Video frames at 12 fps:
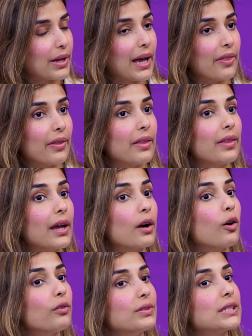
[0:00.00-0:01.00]
And then they
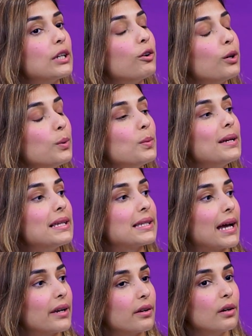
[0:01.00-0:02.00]
are obviously always at